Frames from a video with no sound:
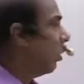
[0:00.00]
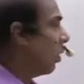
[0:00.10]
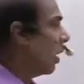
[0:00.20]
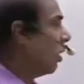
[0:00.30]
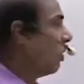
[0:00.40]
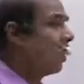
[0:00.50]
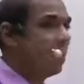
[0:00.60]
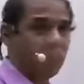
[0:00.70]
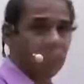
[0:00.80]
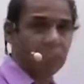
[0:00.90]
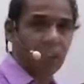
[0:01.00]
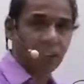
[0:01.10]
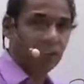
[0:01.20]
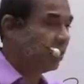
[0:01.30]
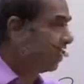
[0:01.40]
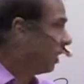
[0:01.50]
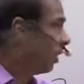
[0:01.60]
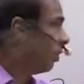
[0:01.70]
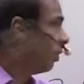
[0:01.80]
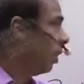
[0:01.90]
What is the formula? First let us see.
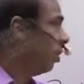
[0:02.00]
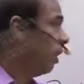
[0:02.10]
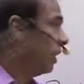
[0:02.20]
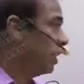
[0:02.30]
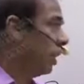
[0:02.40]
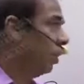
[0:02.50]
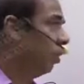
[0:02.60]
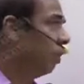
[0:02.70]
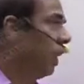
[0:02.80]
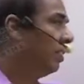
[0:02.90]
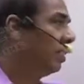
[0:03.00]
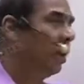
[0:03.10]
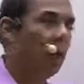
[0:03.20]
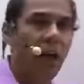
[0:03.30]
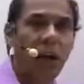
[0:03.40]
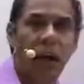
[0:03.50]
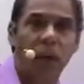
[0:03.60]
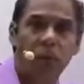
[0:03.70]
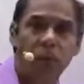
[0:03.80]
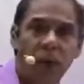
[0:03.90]
Will by shall plus
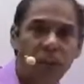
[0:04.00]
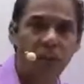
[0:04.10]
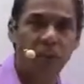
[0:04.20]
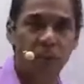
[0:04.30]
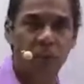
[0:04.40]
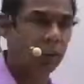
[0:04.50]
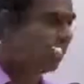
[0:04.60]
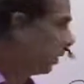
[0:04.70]
have plus V3.